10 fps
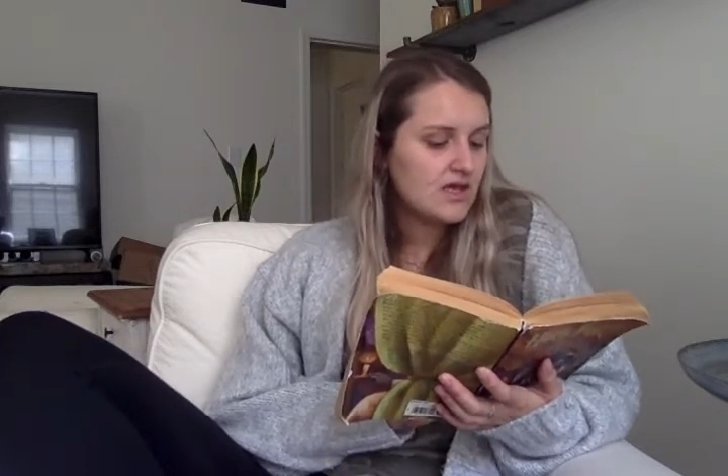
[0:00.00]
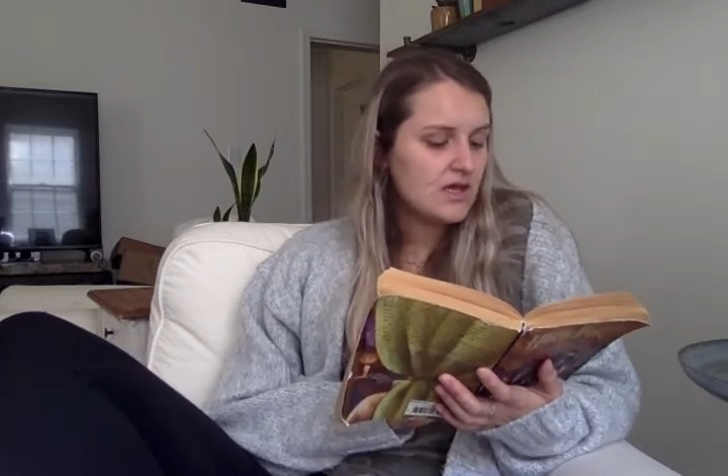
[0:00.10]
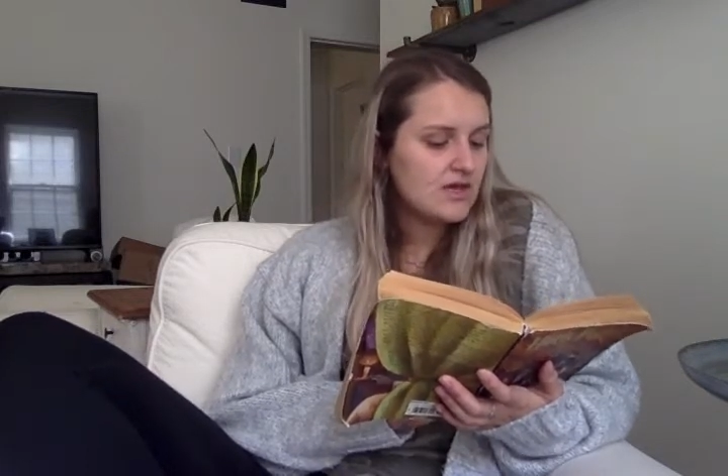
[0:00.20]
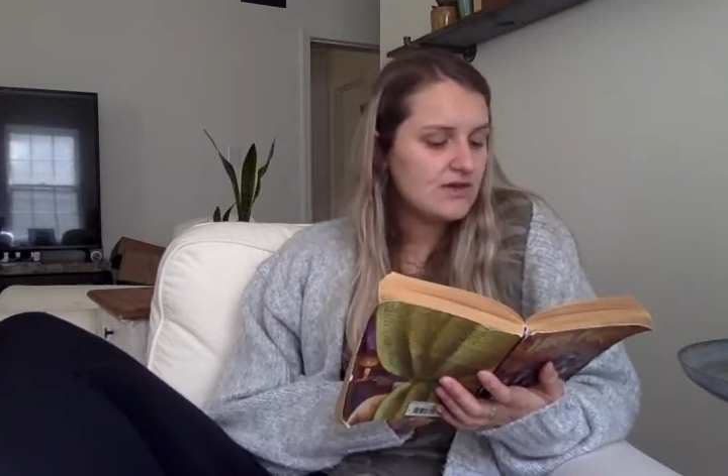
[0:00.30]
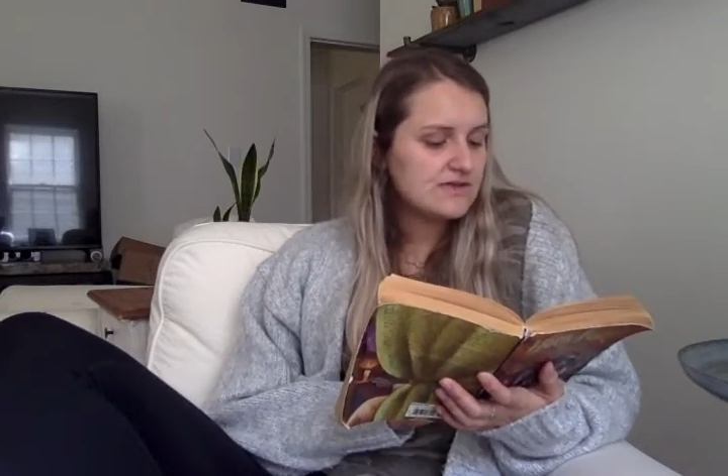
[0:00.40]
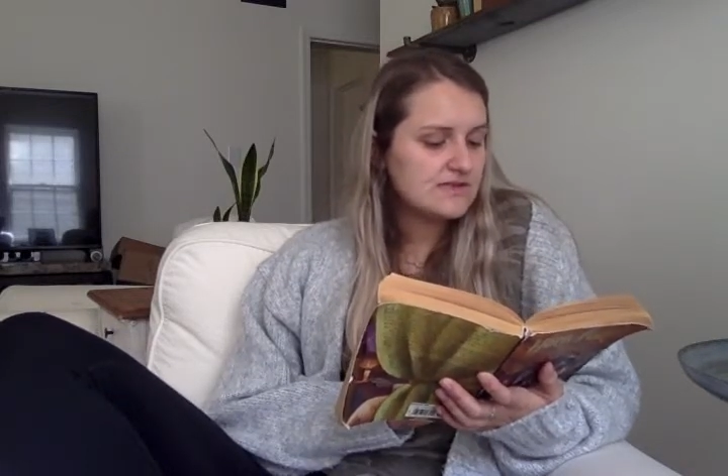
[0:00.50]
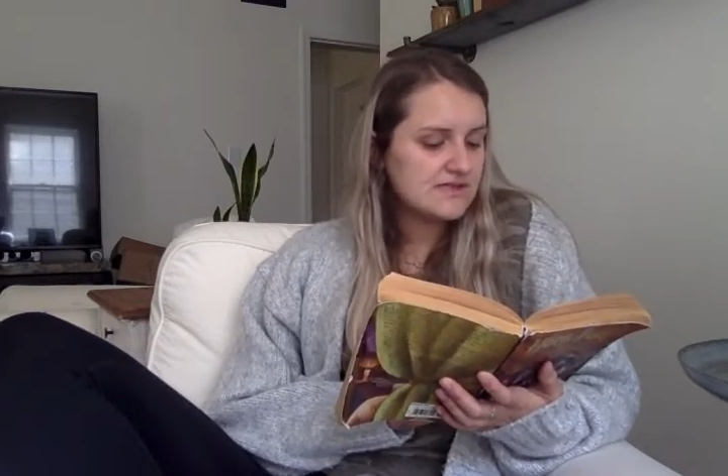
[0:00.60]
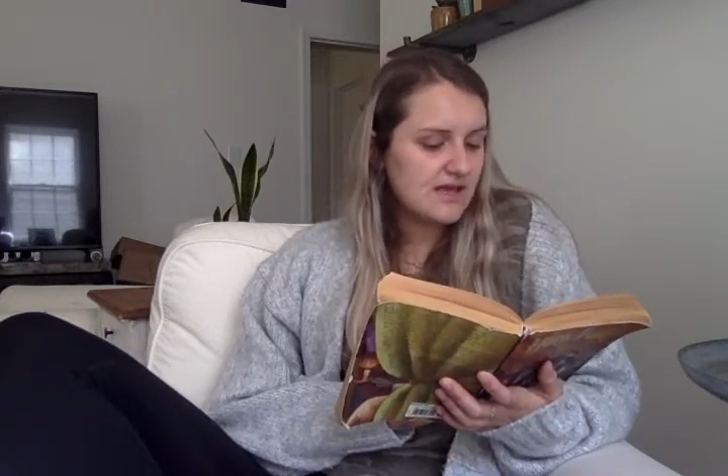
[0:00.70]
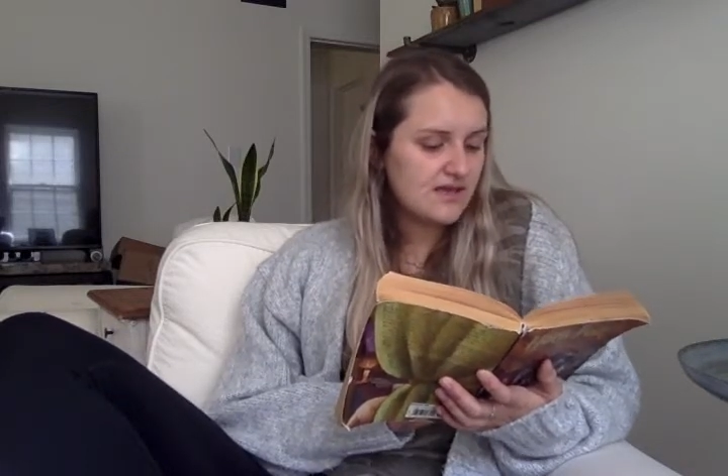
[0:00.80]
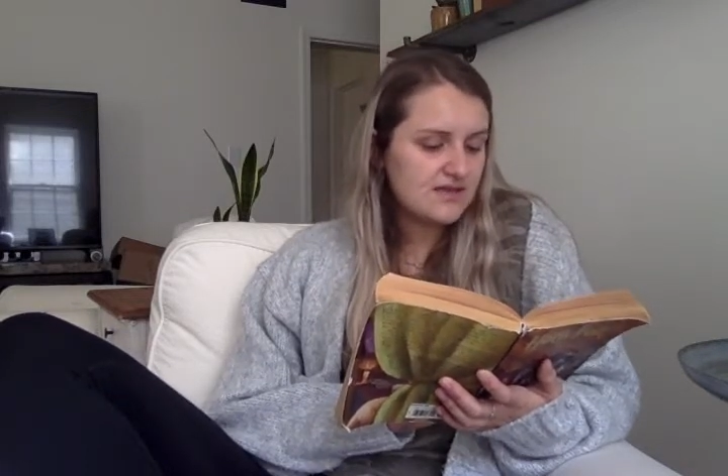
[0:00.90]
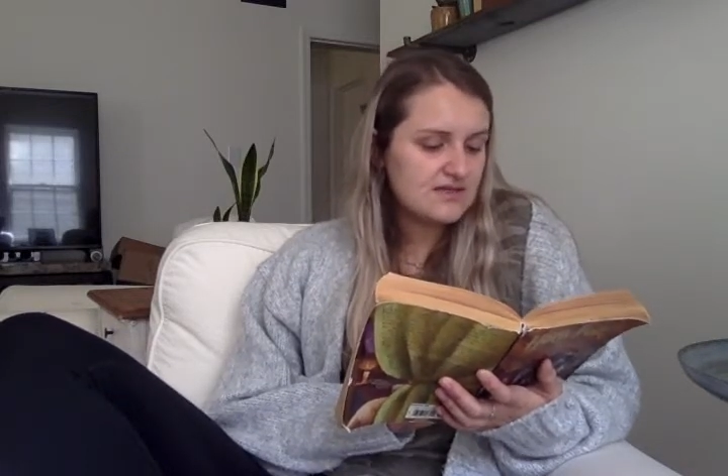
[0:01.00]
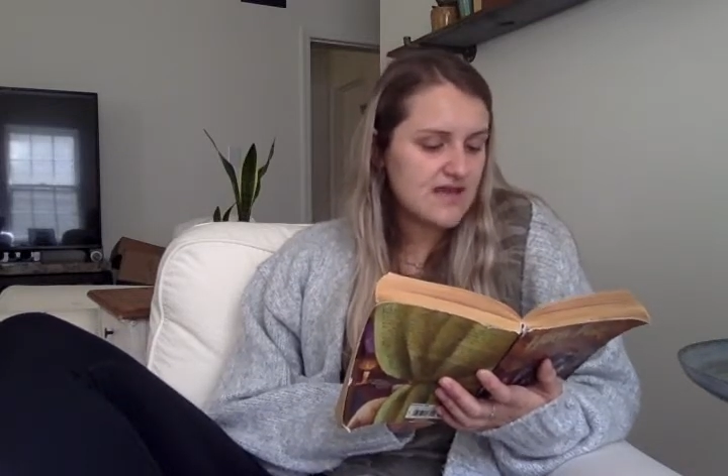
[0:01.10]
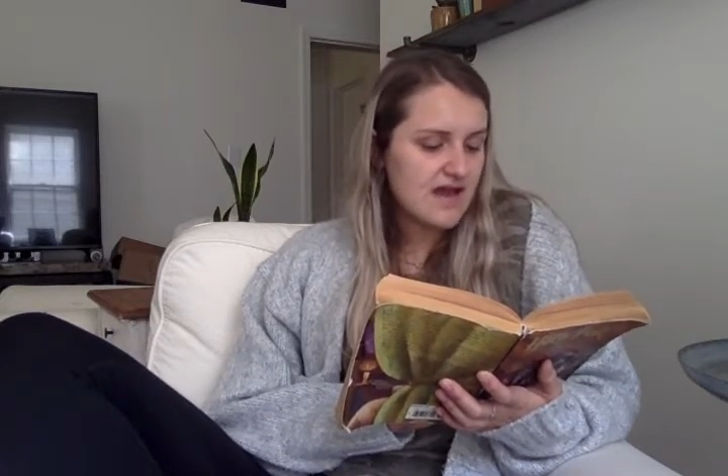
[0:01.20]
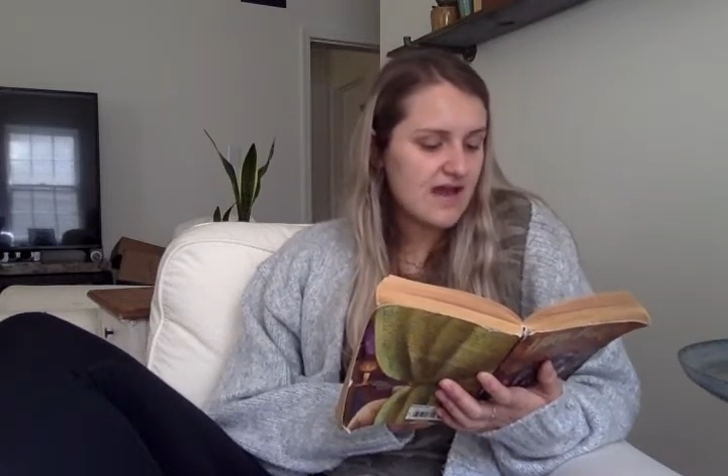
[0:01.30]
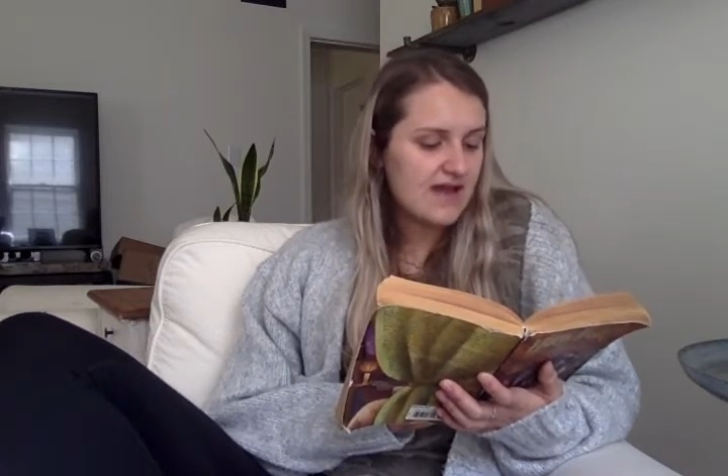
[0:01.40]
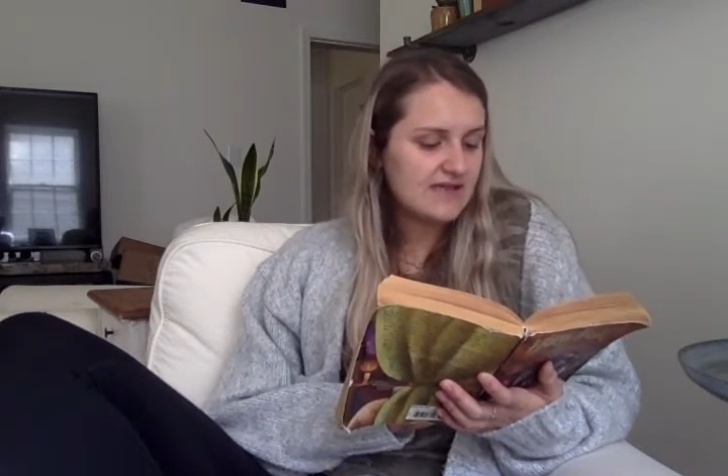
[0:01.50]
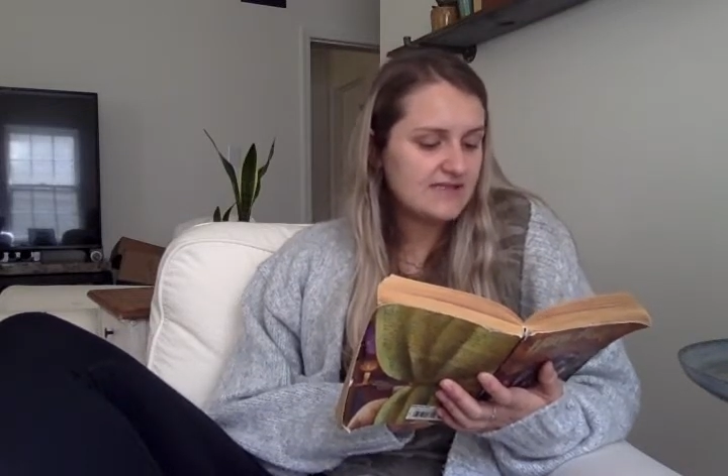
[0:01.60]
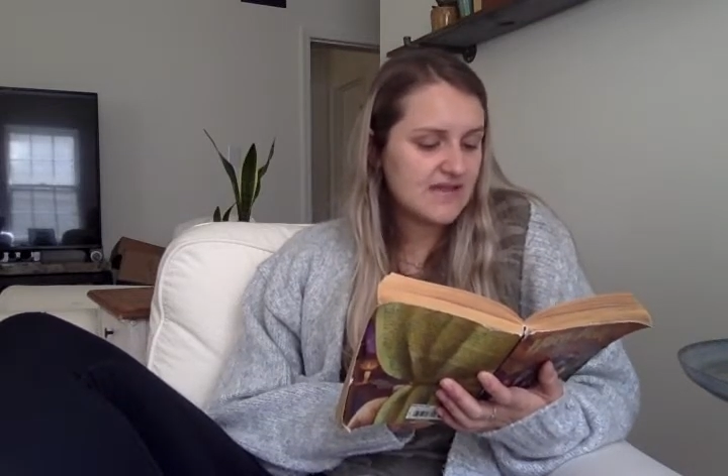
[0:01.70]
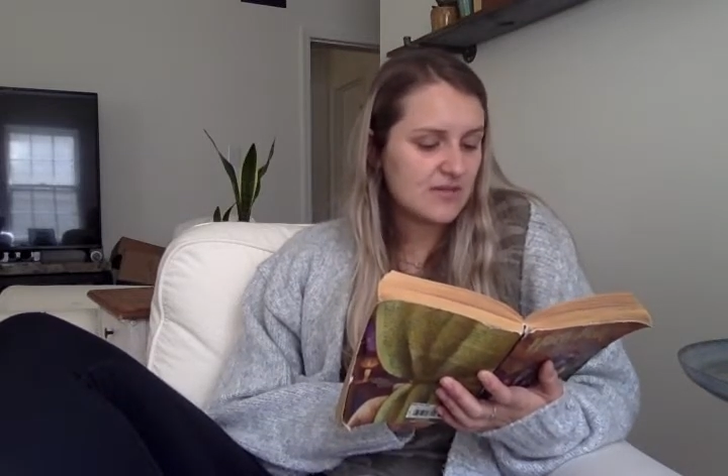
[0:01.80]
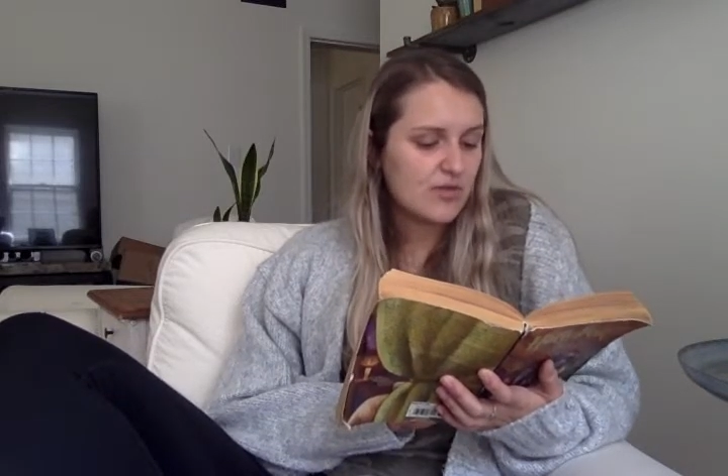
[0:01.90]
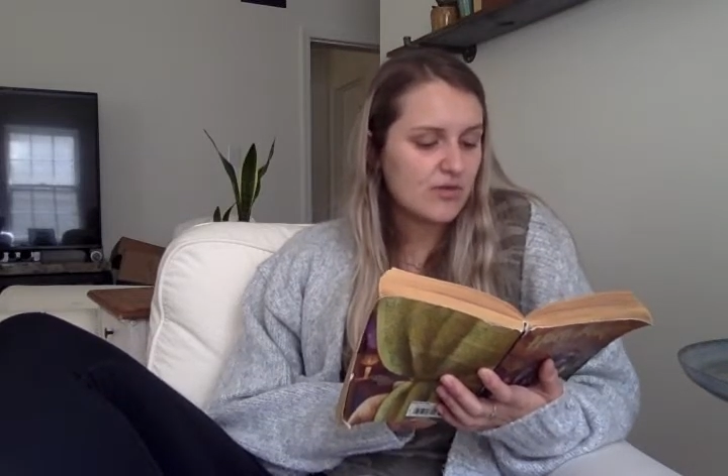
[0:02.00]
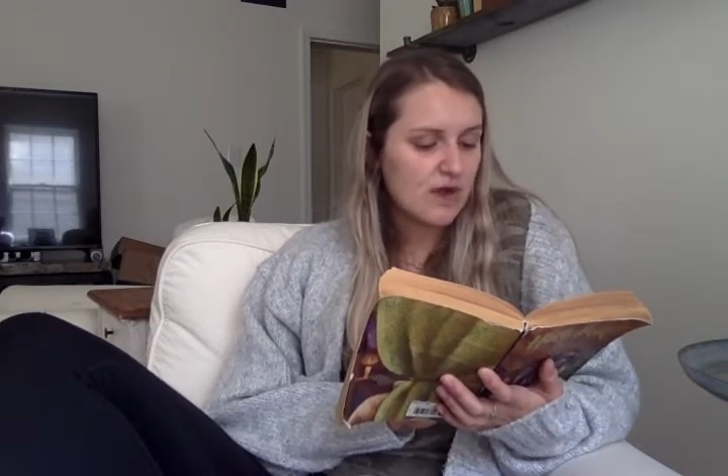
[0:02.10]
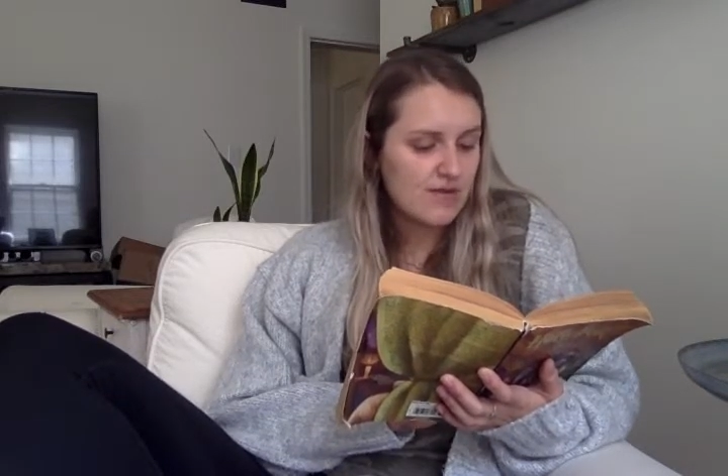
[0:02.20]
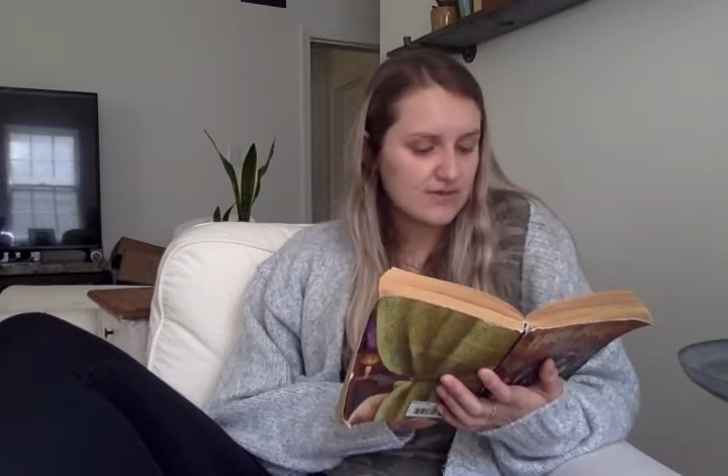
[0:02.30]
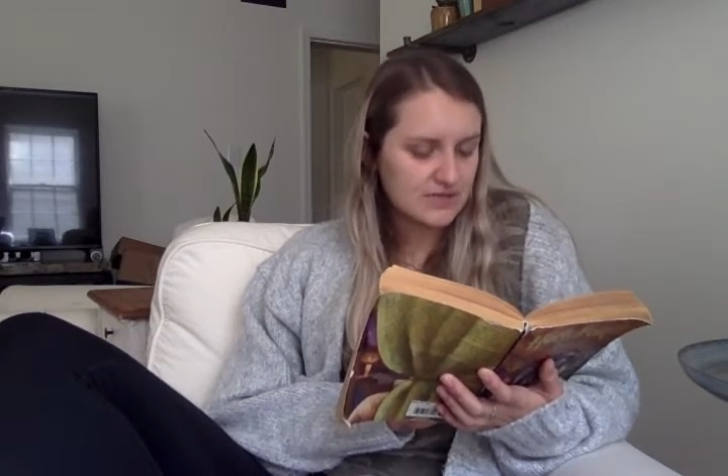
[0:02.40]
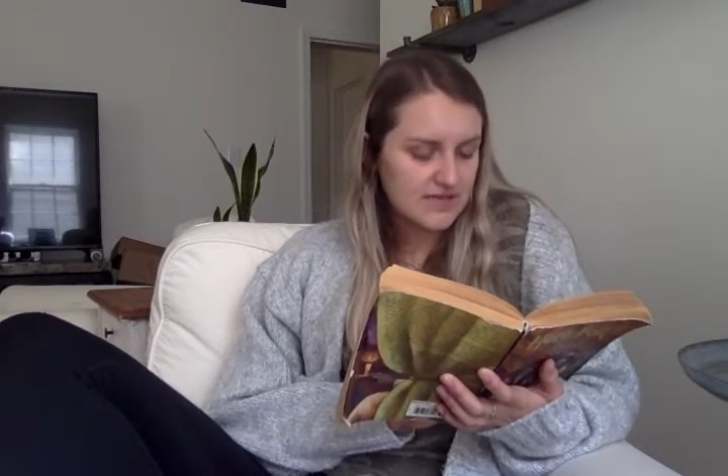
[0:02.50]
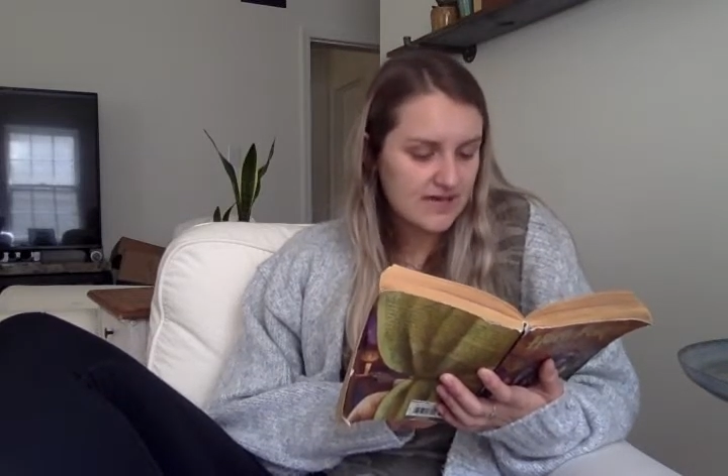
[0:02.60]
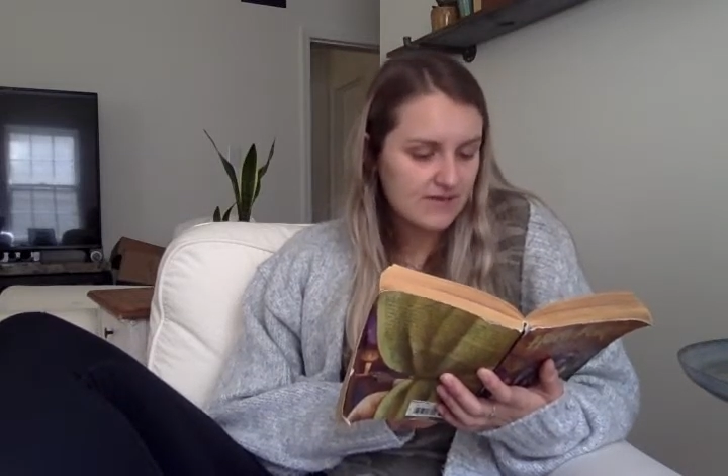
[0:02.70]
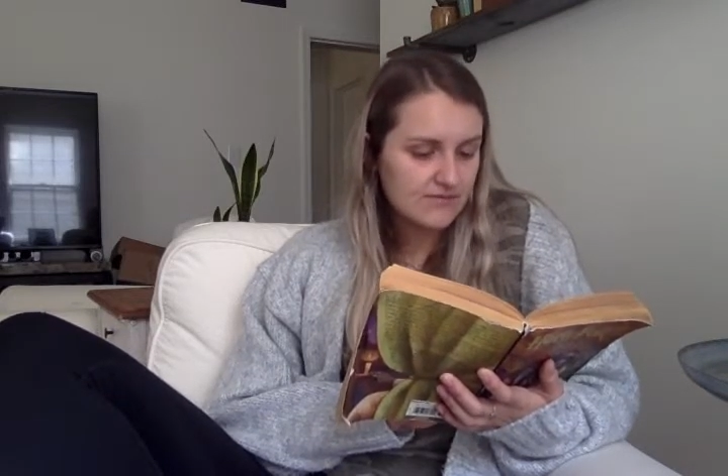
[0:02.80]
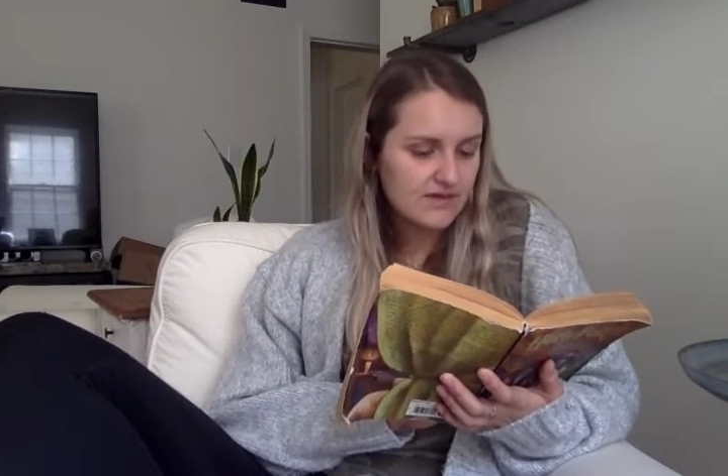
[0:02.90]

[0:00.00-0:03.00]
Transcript: He could see the high table properly now.